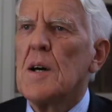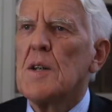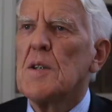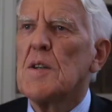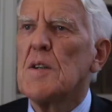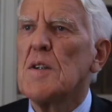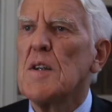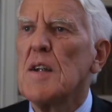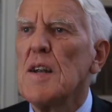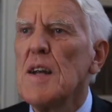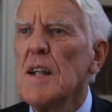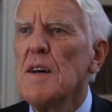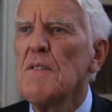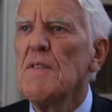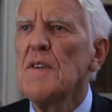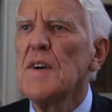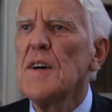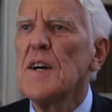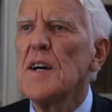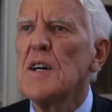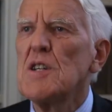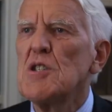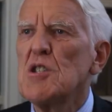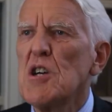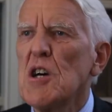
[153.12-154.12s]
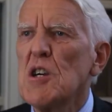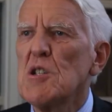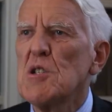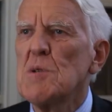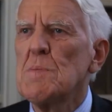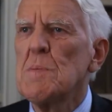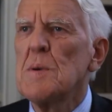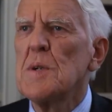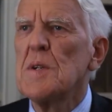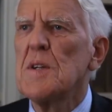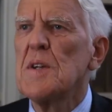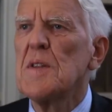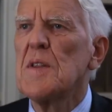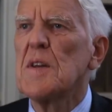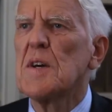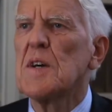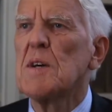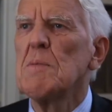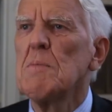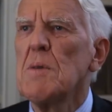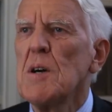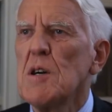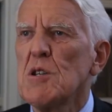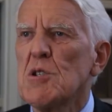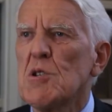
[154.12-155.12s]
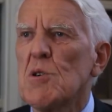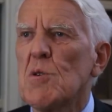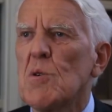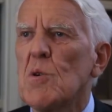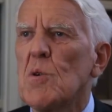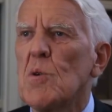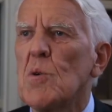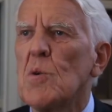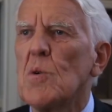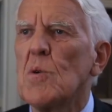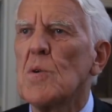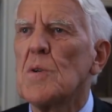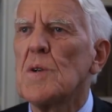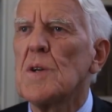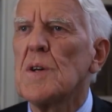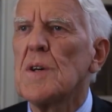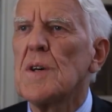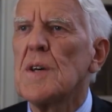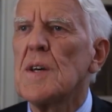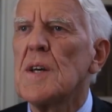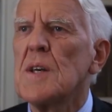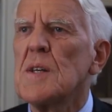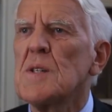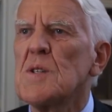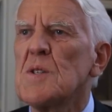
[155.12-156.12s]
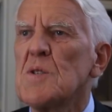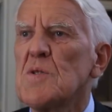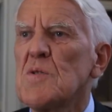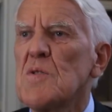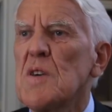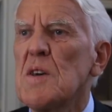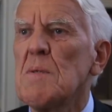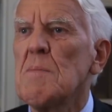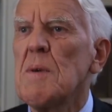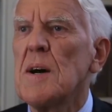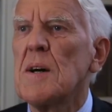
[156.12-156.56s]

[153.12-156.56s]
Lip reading: to deliver a judgment in the commercial court is 3